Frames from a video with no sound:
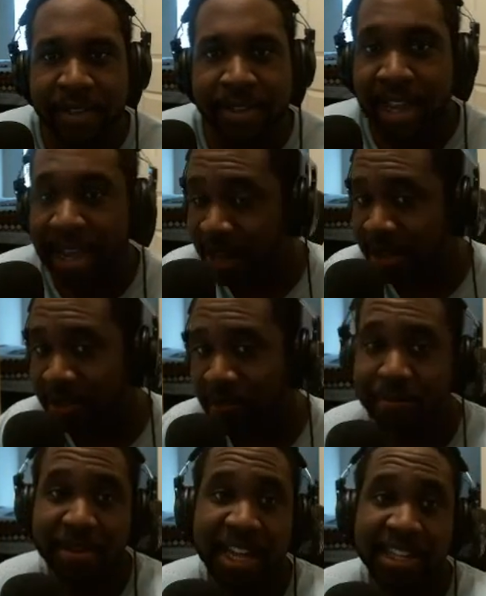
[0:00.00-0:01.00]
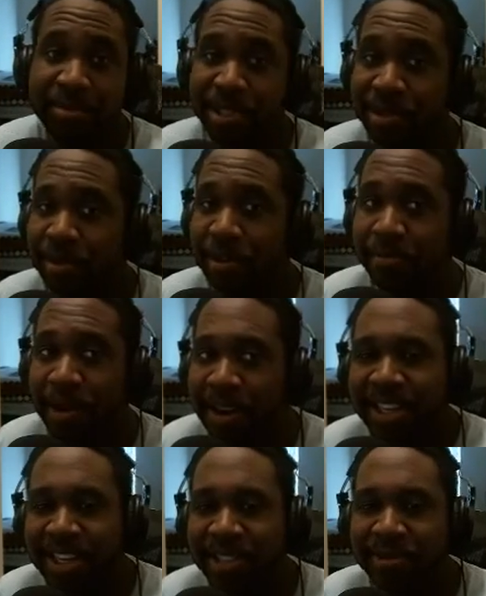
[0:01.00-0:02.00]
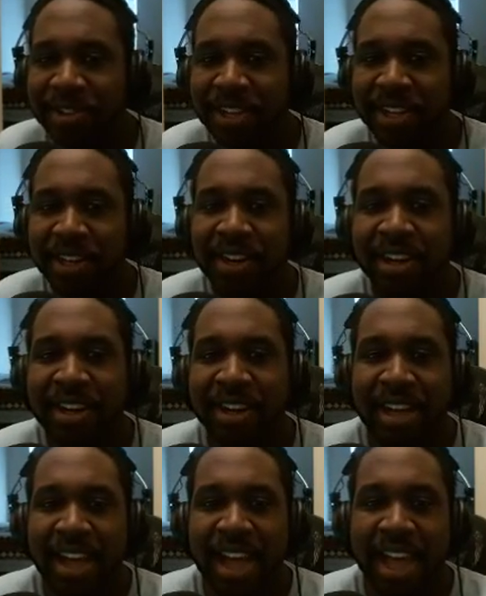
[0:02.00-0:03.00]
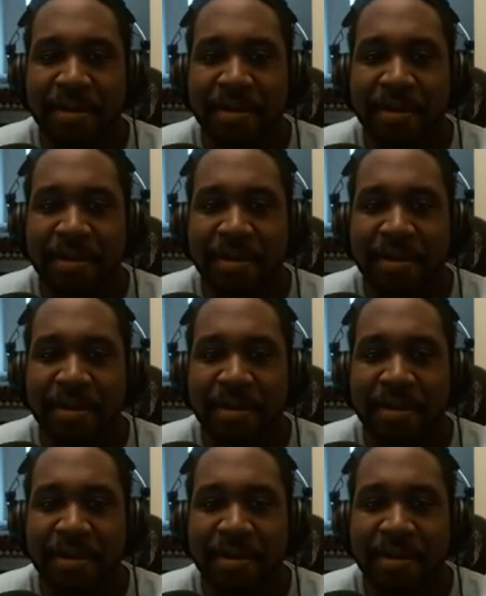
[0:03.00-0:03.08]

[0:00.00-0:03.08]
Dan, who I'm going to actually be doing a podcast with later. And